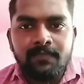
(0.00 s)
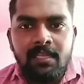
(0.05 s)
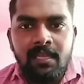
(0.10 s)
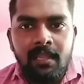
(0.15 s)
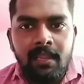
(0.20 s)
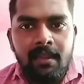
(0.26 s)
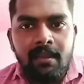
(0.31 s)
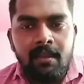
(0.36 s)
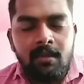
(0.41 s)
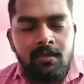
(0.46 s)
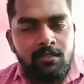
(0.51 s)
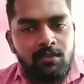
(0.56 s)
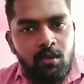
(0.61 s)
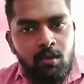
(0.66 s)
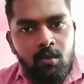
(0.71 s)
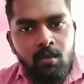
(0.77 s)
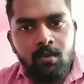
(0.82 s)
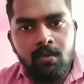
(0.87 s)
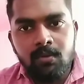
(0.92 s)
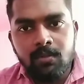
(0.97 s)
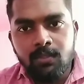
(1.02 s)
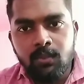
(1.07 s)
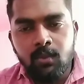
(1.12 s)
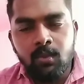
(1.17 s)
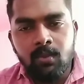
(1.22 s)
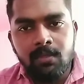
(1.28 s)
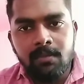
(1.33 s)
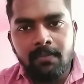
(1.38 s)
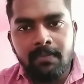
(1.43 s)
and also you
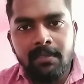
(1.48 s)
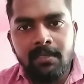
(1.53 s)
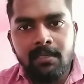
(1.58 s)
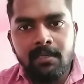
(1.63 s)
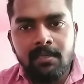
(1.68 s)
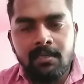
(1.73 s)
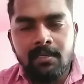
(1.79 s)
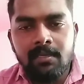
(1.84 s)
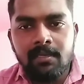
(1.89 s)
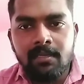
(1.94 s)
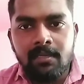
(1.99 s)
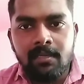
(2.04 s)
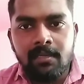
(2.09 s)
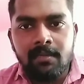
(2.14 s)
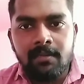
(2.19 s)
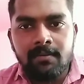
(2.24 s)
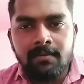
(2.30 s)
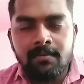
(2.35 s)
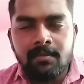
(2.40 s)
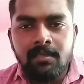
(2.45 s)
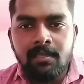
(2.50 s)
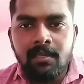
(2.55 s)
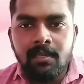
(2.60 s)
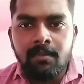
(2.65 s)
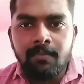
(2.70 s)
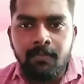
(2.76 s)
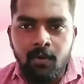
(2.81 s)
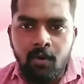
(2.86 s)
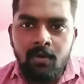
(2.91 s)
will be
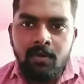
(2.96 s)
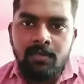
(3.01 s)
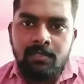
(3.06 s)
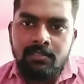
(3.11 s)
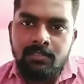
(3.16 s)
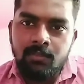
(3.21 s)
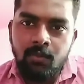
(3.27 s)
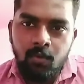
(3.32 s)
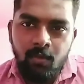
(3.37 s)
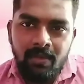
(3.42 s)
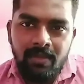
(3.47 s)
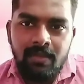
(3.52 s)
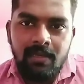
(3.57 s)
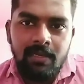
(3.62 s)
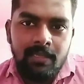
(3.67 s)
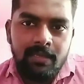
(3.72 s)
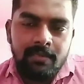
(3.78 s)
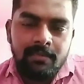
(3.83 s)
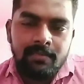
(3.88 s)
progress quickly